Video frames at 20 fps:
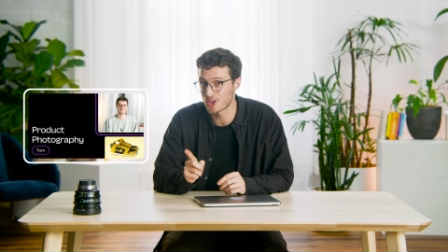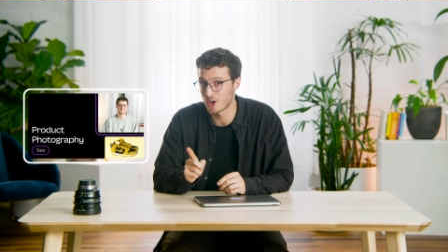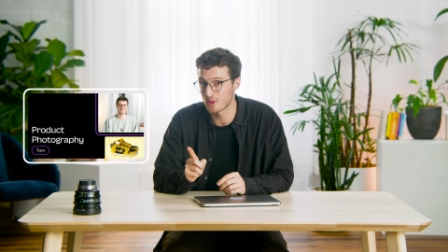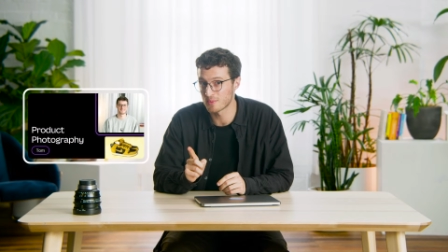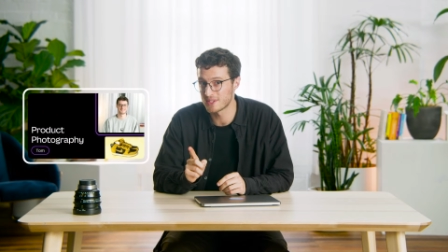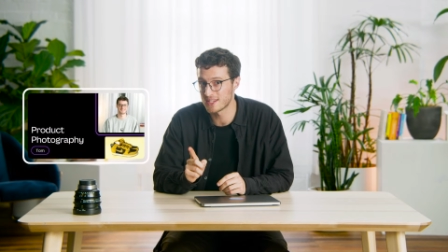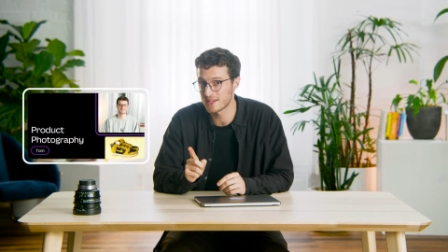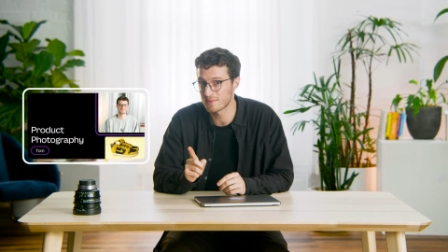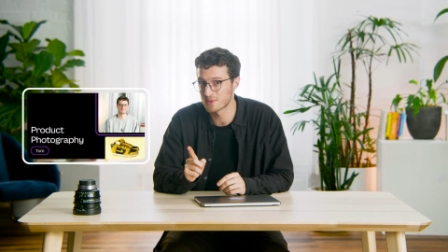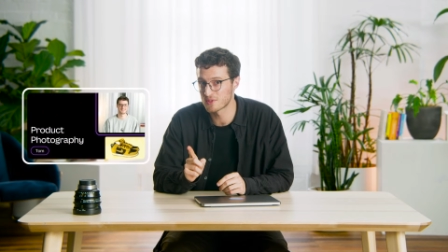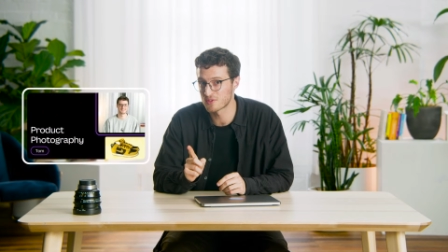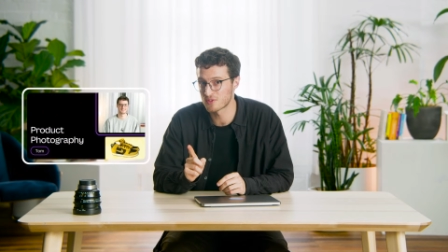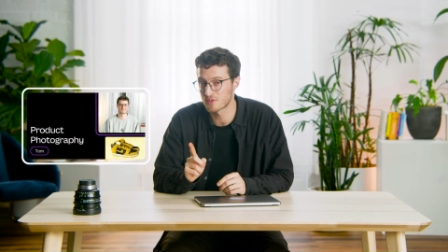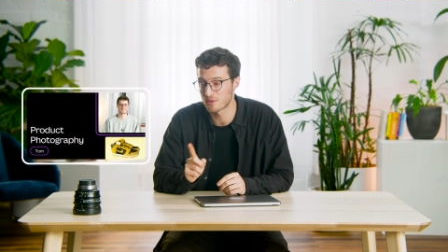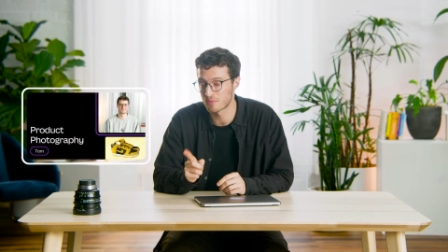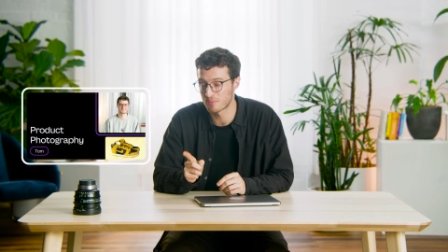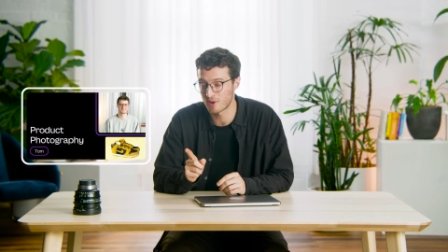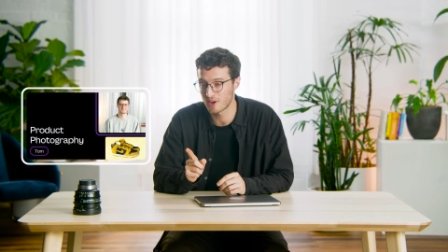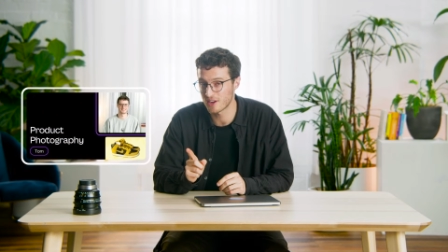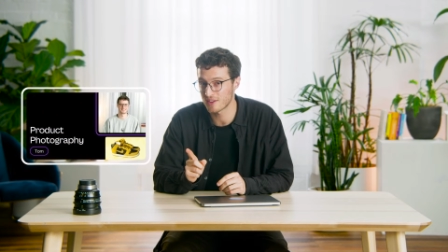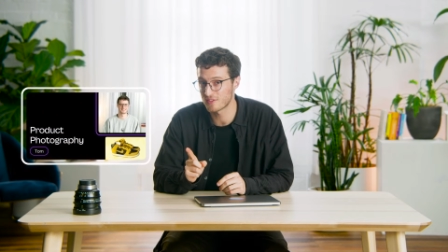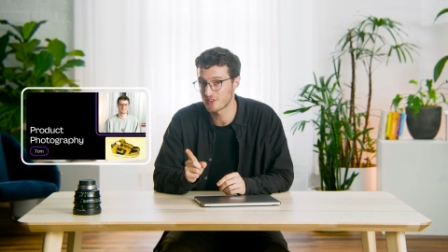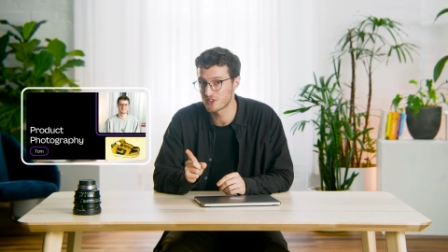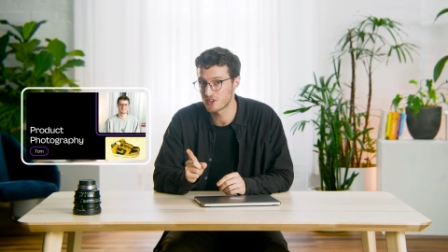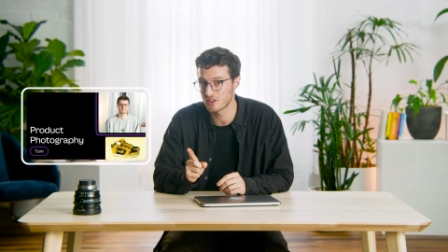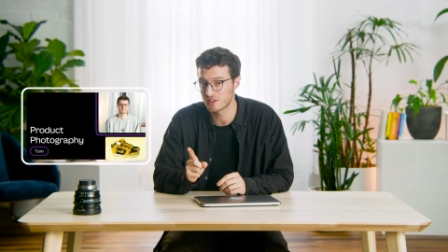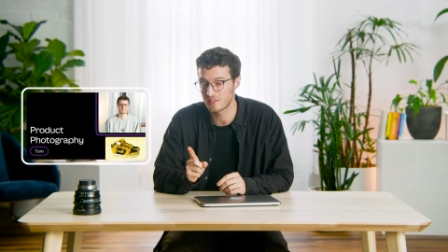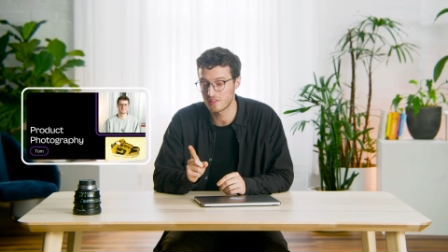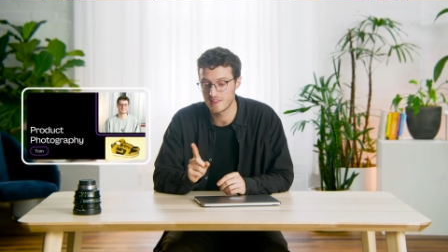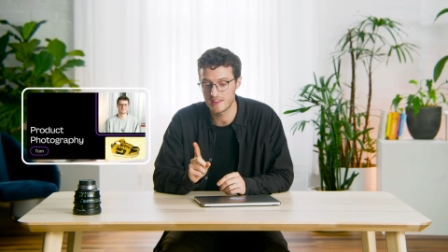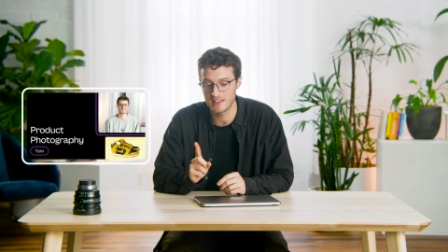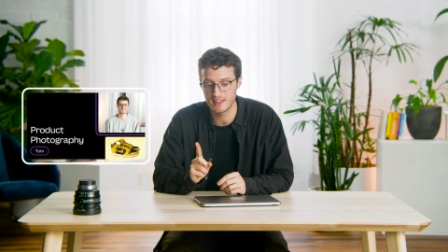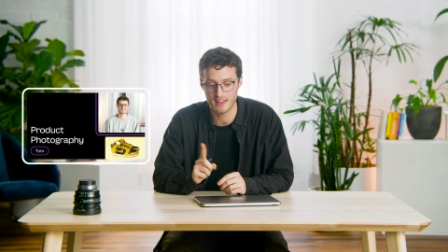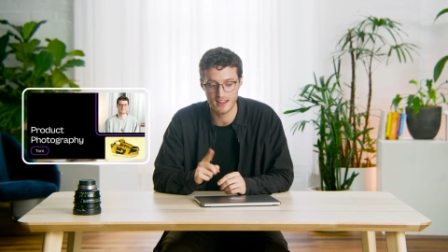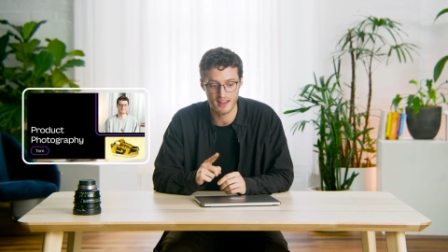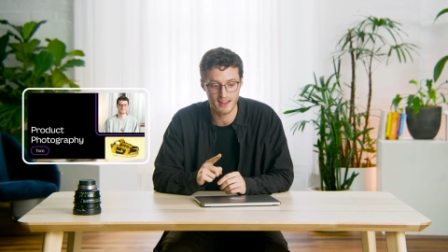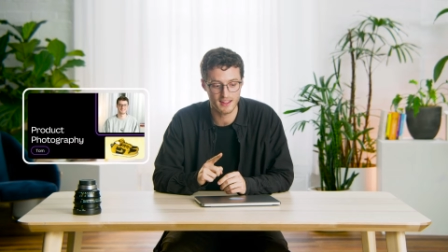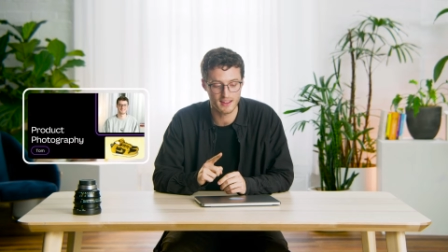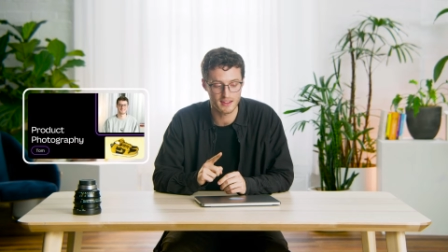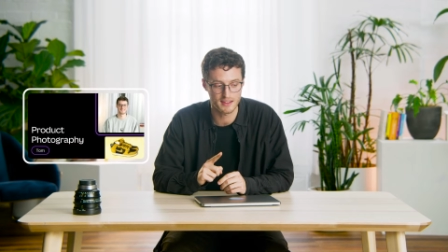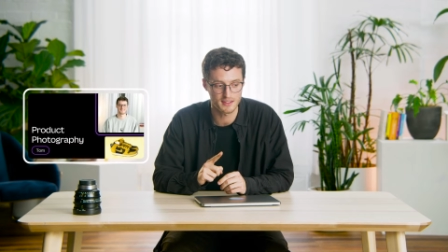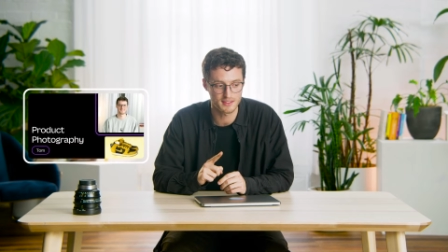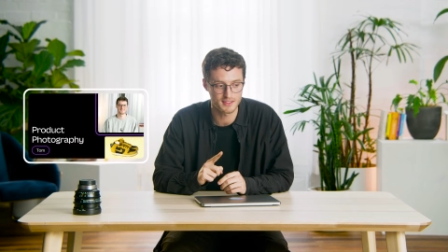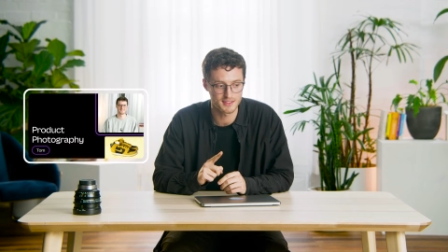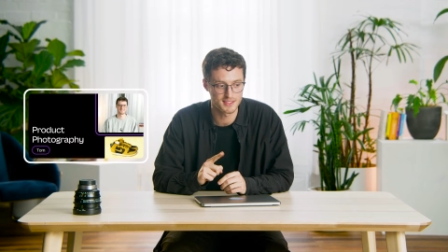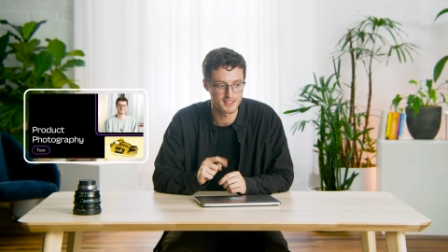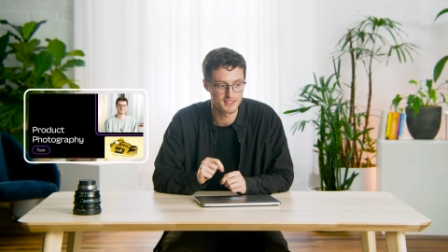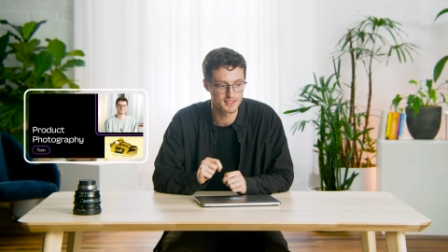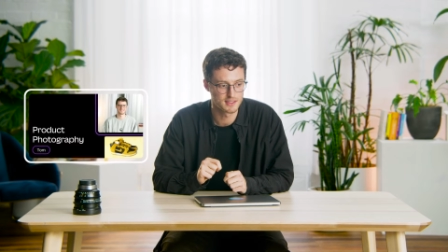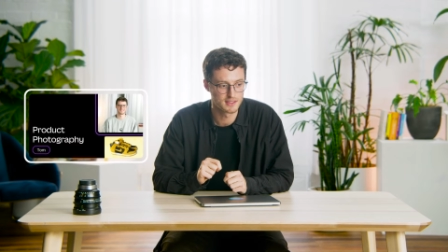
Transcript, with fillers: top tips for product photography and,